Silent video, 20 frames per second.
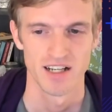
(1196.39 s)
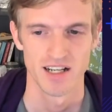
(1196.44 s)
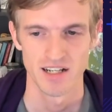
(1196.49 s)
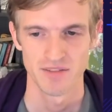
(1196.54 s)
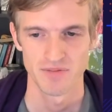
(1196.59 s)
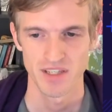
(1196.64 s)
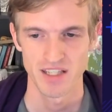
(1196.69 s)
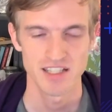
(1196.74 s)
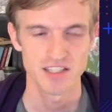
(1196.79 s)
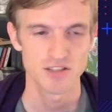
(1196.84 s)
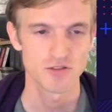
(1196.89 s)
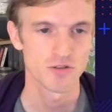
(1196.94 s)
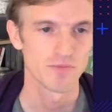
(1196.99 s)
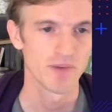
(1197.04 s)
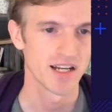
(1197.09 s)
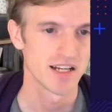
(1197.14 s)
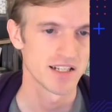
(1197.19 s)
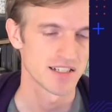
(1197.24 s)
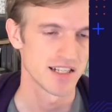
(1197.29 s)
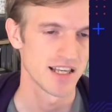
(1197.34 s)
um, that has
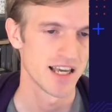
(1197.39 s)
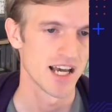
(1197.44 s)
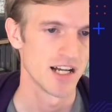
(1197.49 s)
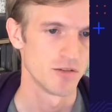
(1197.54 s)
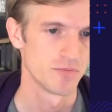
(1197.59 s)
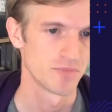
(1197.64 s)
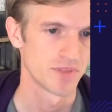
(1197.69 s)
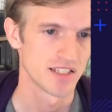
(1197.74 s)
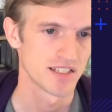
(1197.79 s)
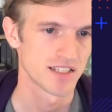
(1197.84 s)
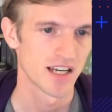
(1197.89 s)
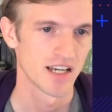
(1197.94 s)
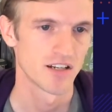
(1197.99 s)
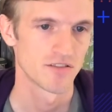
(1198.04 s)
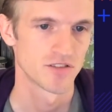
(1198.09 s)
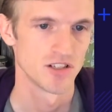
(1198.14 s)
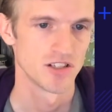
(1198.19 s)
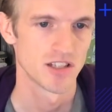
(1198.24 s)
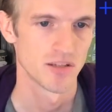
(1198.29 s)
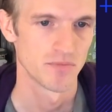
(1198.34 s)
tremendously helped this kind
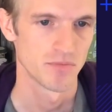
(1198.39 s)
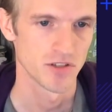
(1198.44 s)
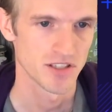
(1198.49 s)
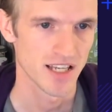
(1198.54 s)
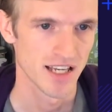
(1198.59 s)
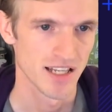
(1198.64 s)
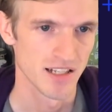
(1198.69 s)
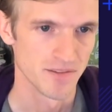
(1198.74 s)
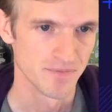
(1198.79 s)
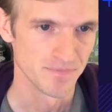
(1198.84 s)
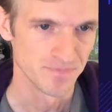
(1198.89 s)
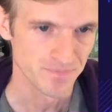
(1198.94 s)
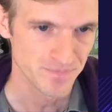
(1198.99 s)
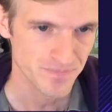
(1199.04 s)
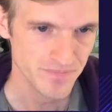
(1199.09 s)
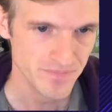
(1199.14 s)
of system to scale.